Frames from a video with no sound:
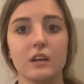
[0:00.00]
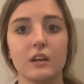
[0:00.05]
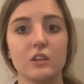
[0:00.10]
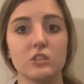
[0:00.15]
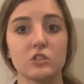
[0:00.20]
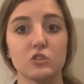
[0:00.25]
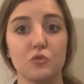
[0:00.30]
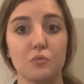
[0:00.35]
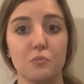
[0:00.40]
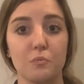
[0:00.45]
So
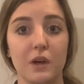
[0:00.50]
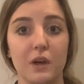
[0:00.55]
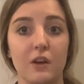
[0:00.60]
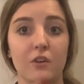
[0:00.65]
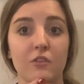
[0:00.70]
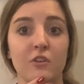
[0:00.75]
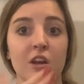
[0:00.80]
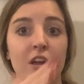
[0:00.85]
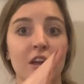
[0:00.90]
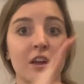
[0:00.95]

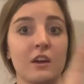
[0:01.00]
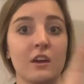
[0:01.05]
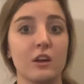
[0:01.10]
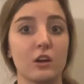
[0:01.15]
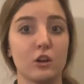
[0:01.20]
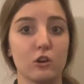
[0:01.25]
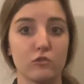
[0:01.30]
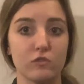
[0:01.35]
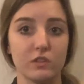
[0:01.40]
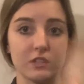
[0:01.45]
Merry
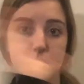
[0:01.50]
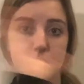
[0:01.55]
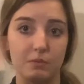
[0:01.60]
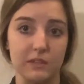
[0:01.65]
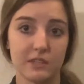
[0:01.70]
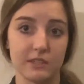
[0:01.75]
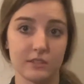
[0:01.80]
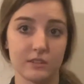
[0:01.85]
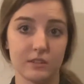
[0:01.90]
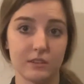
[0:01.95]

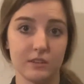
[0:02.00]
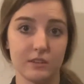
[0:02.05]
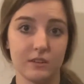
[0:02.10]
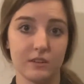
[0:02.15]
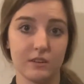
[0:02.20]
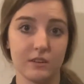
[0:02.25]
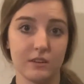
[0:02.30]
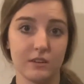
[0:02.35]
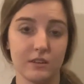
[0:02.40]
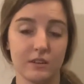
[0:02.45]
Christmas.
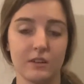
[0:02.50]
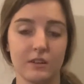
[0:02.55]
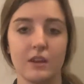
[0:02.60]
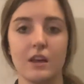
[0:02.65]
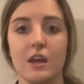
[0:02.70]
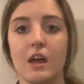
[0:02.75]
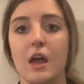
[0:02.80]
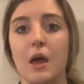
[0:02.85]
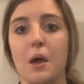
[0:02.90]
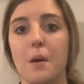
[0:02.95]

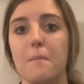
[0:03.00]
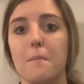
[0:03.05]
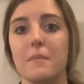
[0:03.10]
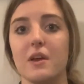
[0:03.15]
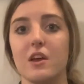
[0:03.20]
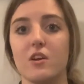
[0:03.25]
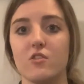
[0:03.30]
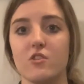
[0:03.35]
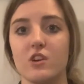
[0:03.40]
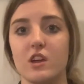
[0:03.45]

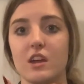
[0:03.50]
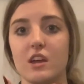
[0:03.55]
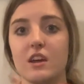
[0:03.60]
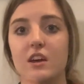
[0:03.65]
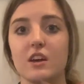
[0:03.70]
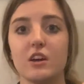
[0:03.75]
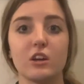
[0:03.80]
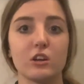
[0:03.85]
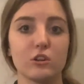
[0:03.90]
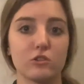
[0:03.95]
Merry
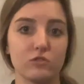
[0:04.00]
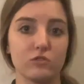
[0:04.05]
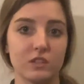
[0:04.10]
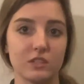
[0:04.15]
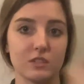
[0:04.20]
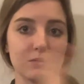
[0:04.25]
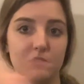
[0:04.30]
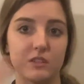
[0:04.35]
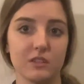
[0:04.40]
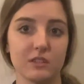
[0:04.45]

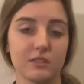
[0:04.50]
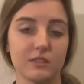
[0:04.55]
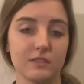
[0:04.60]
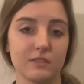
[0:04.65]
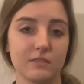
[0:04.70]
Christmas.